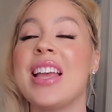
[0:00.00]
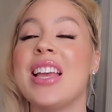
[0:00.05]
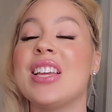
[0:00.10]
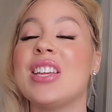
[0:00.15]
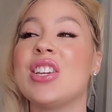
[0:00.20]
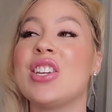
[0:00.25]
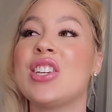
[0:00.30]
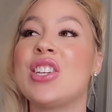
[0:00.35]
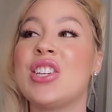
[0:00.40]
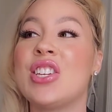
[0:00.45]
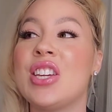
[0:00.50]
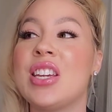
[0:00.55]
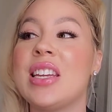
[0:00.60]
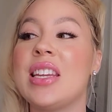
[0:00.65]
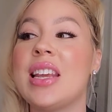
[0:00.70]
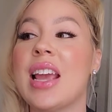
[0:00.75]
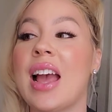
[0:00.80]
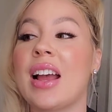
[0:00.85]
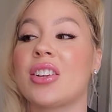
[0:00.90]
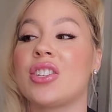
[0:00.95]

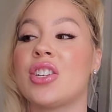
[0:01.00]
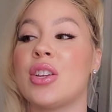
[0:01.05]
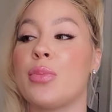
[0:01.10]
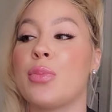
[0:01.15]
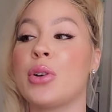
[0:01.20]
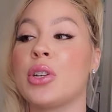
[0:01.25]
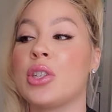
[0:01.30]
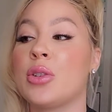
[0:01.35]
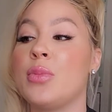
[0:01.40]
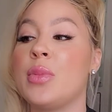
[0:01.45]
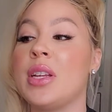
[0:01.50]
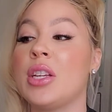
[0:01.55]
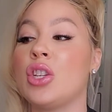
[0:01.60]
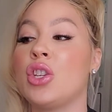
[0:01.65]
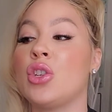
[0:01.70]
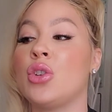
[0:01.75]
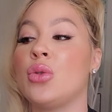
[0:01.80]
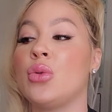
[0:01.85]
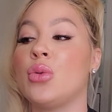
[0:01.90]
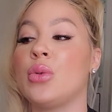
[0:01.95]
she actually pushed me
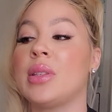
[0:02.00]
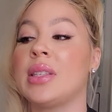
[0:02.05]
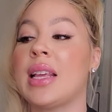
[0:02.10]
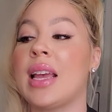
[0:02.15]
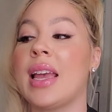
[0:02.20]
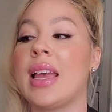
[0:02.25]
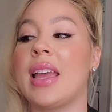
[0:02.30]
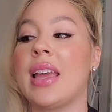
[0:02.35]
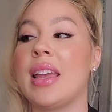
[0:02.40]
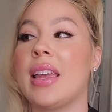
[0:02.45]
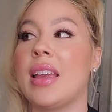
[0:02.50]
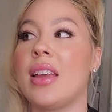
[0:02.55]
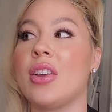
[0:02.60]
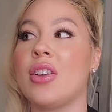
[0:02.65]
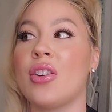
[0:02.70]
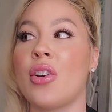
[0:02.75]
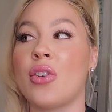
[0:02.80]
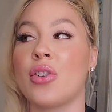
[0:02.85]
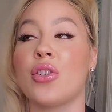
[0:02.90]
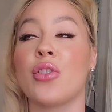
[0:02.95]
to say,
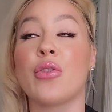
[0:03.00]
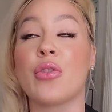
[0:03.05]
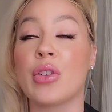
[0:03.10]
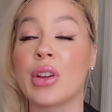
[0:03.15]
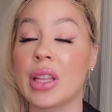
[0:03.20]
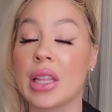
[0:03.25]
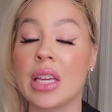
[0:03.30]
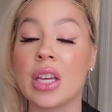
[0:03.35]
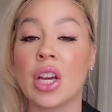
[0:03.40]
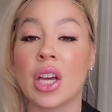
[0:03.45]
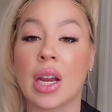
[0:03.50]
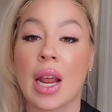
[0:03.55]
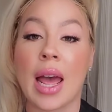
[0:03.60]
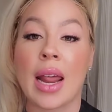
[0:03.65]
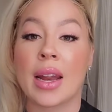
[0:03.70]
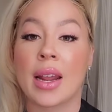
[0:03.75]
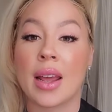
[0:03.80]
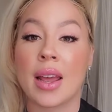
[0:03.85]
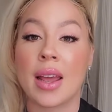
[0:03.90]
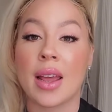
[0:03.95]
yo, you're really good at
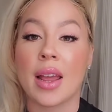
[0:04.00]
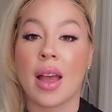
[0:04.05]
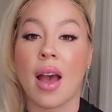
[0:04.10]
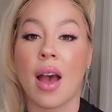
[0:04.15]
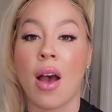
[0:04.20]
it.